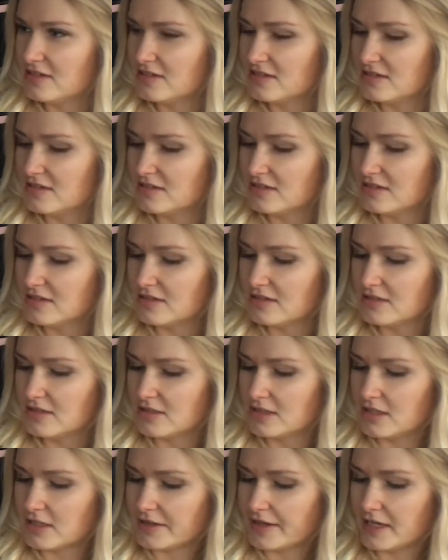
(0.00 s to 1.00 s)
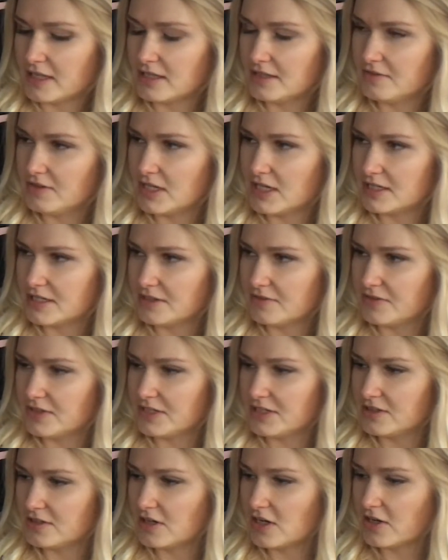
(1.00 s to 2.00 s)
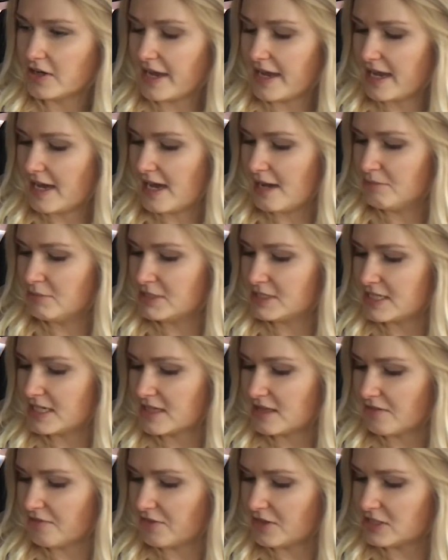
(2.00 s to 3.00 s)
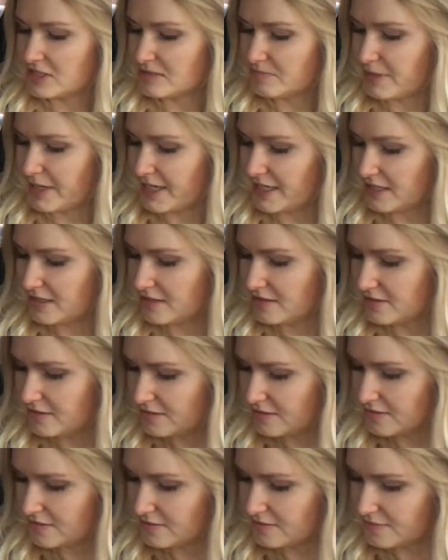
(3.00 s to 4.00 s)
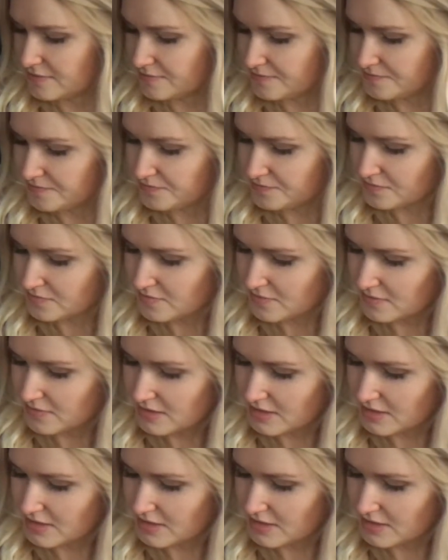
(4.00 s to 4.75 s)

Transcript: Yeah. Okay, I'll leave it on here for you. Okay, I'm going to take the first bite. You are?